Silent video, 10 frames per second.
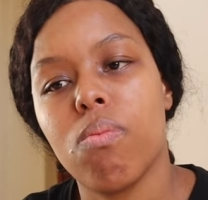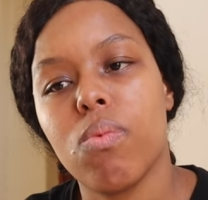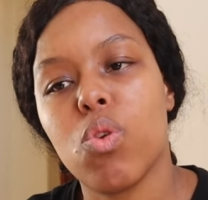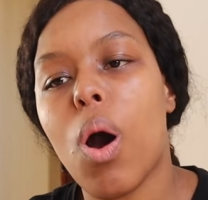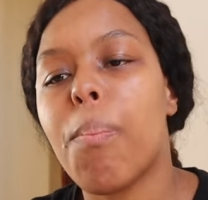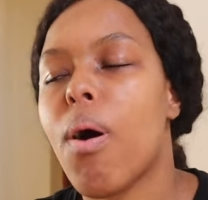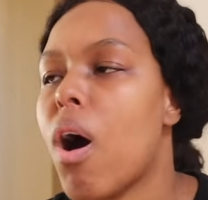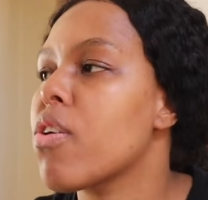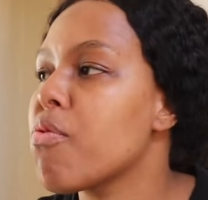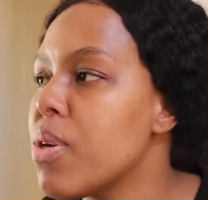You know, a
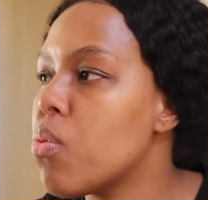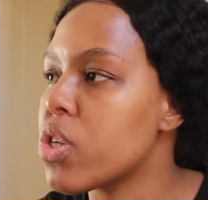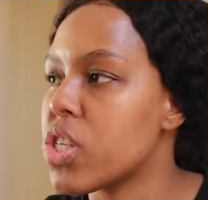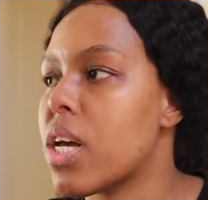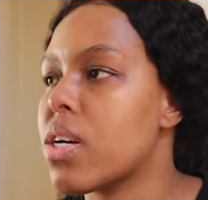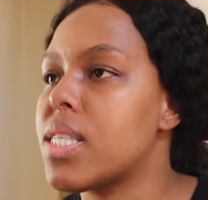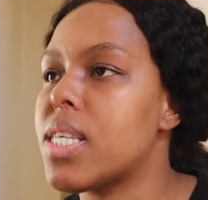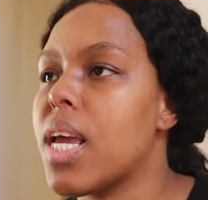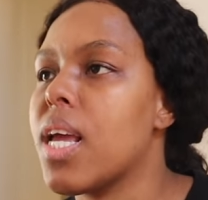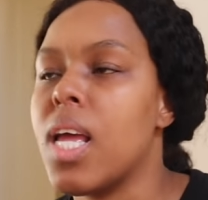part of me wishes I could
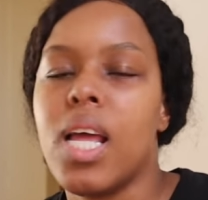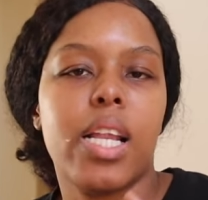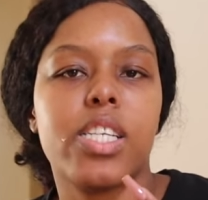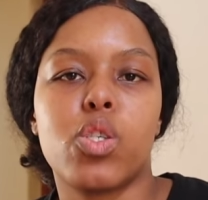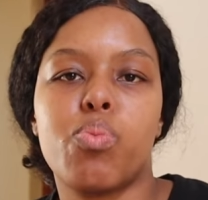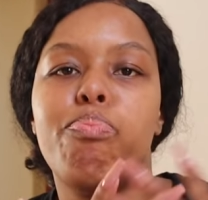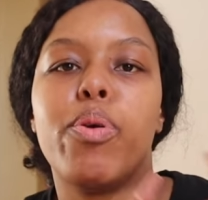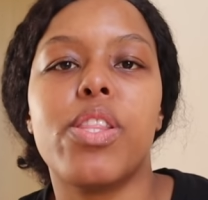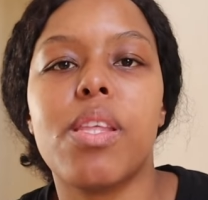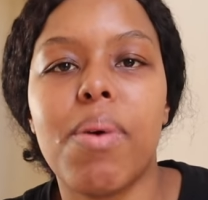say, let's just
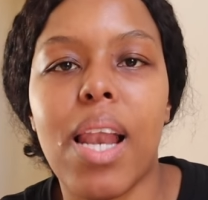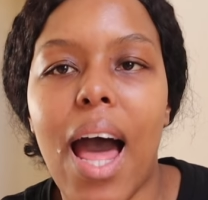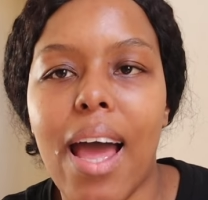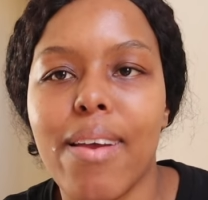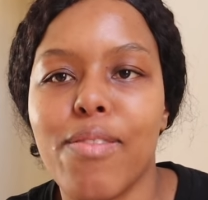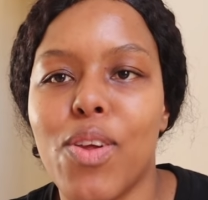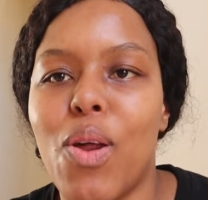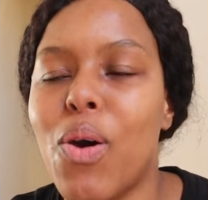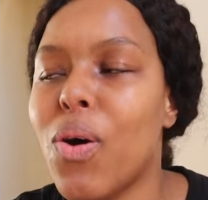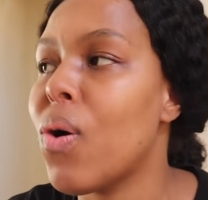burn them alive, you
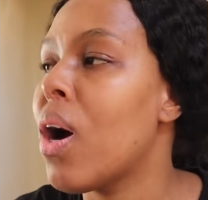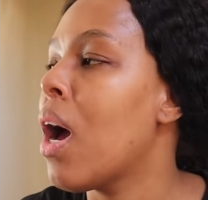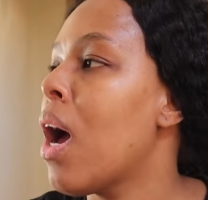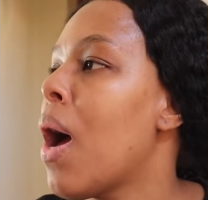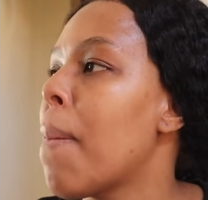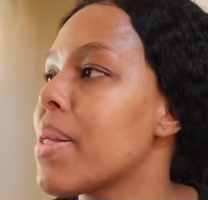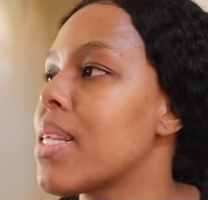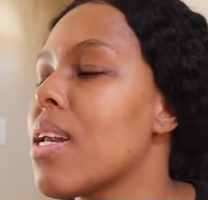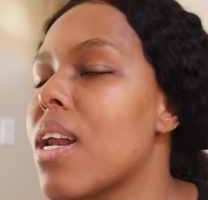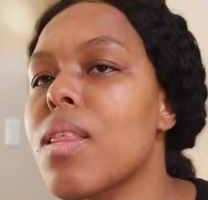know? But
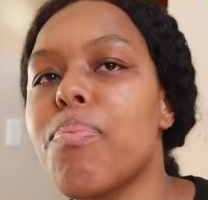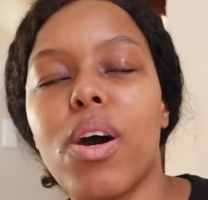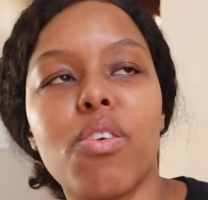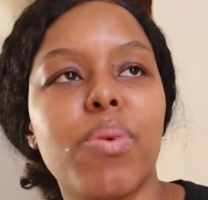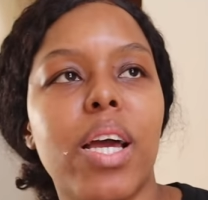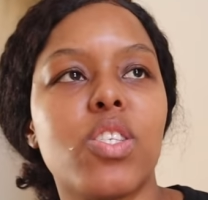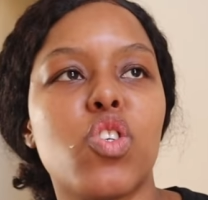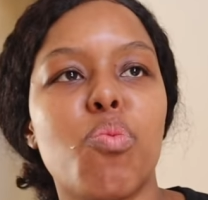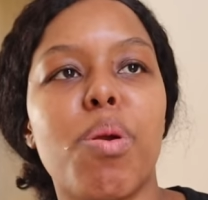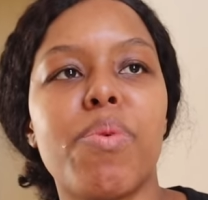then another part of me has
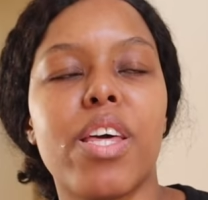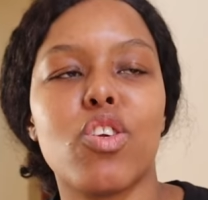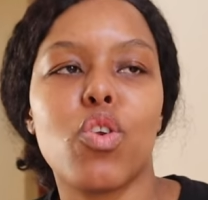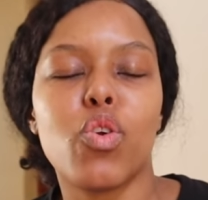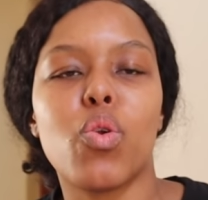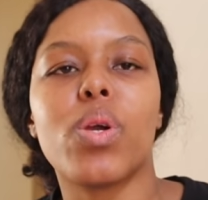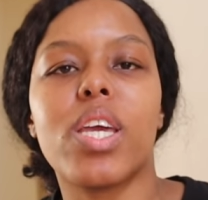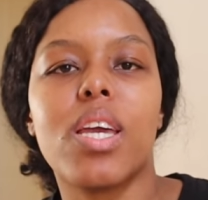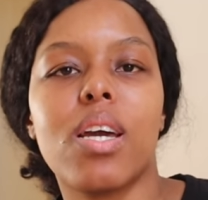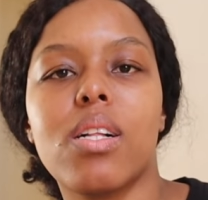to remember that, you know, you don't
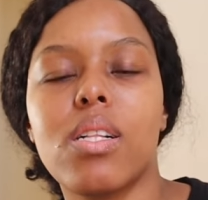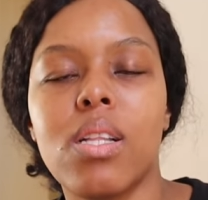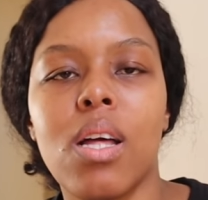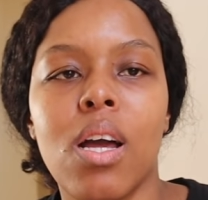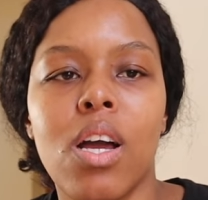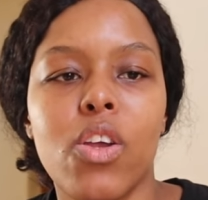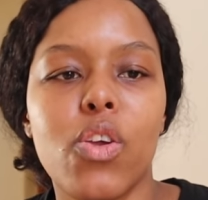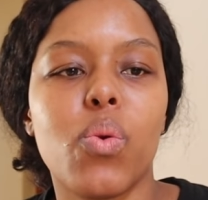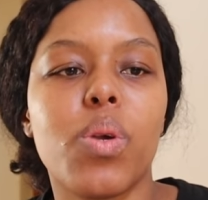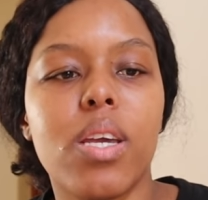kill
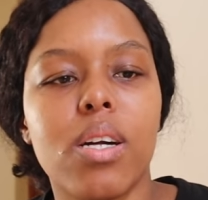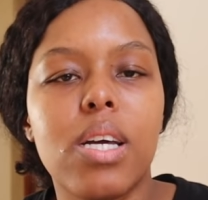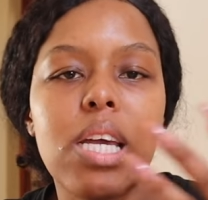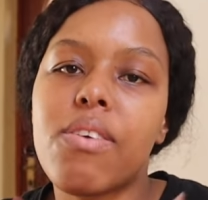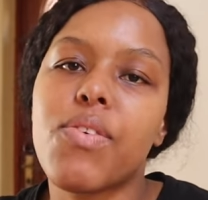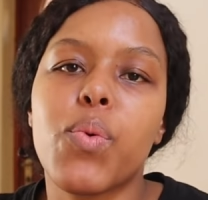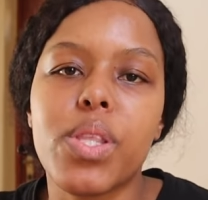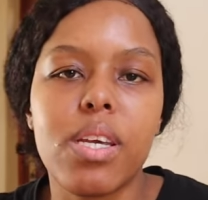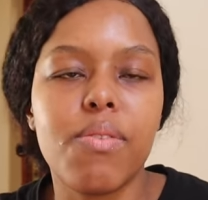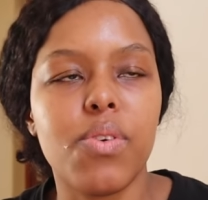evil
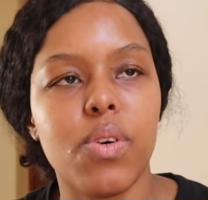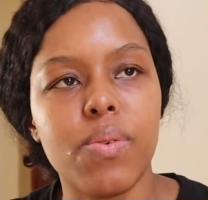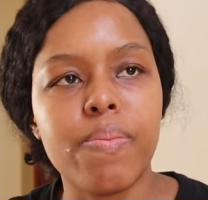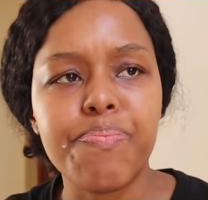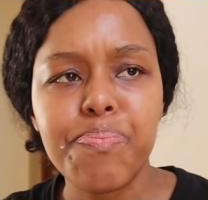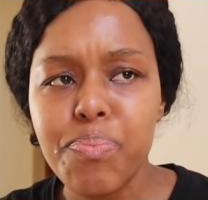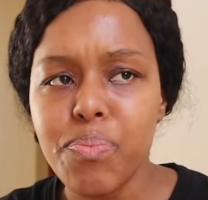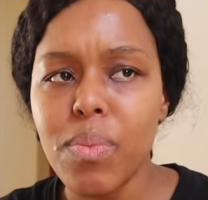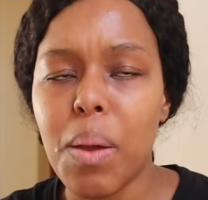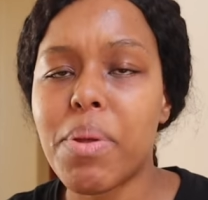with evil.
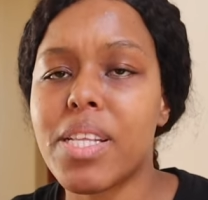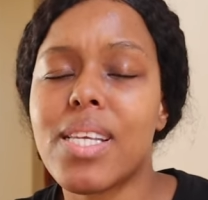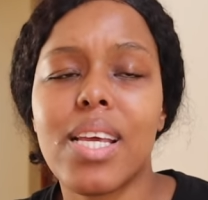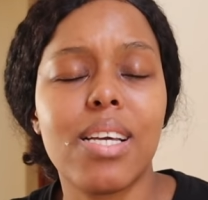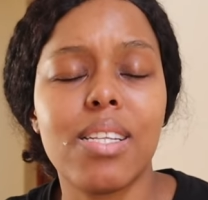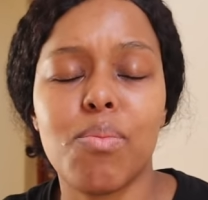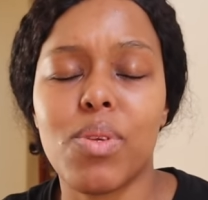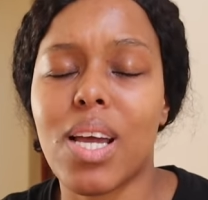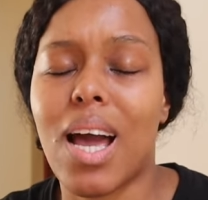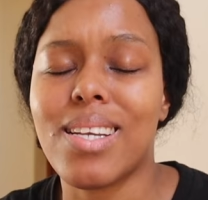But they say kill them
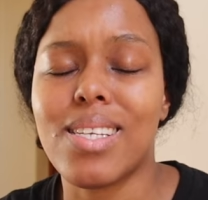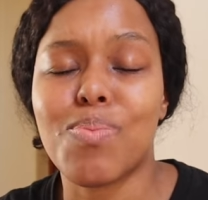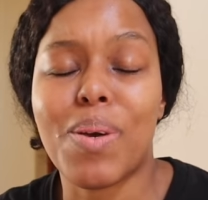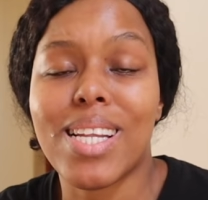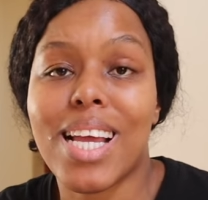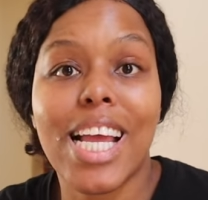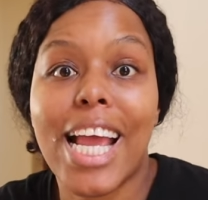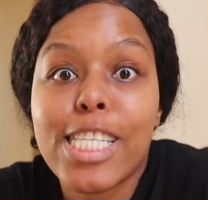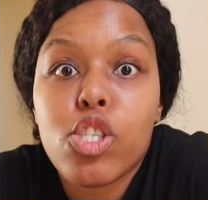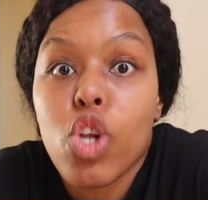with kindness. But
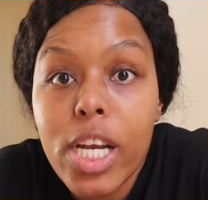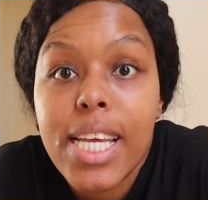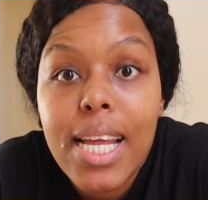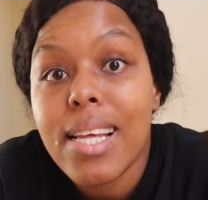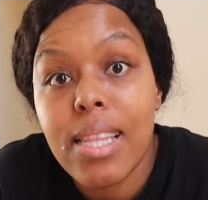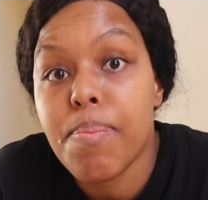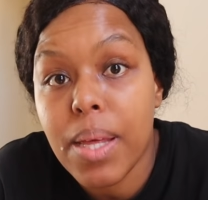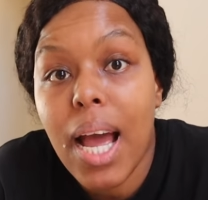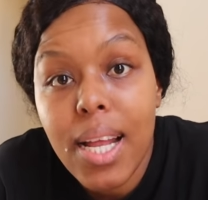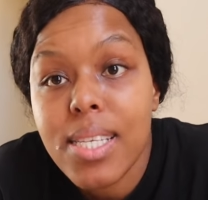it's not killing them. The
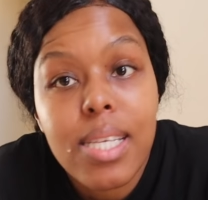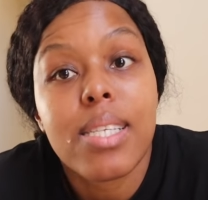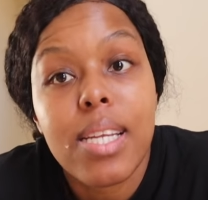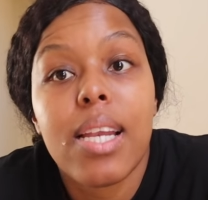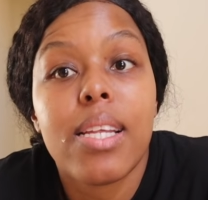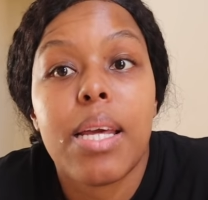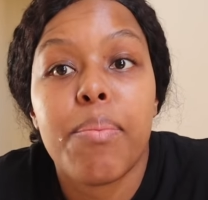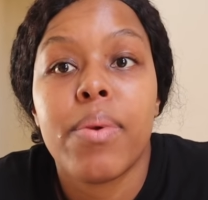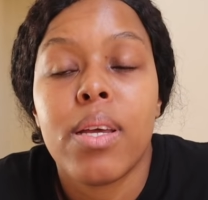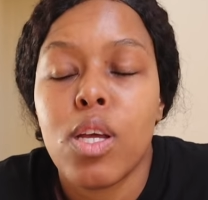kindness isn't killing them.
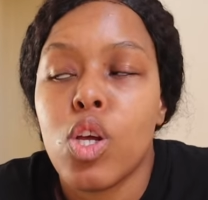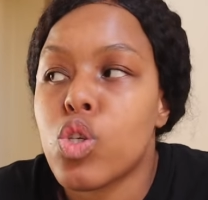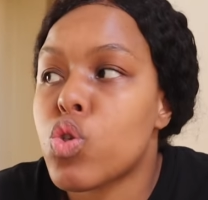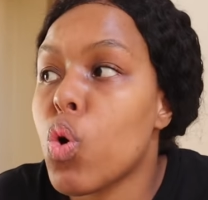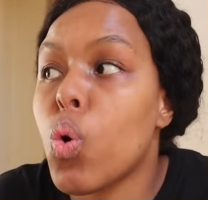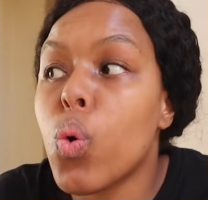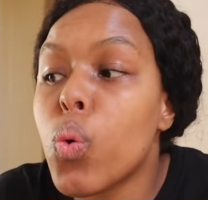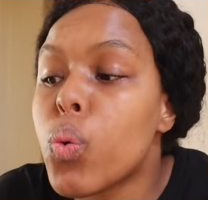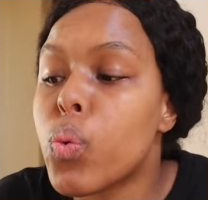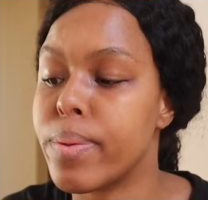
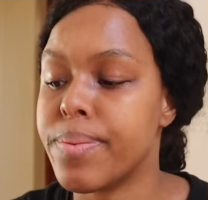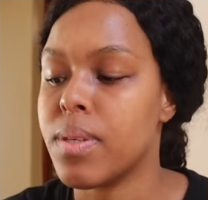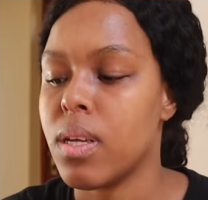So,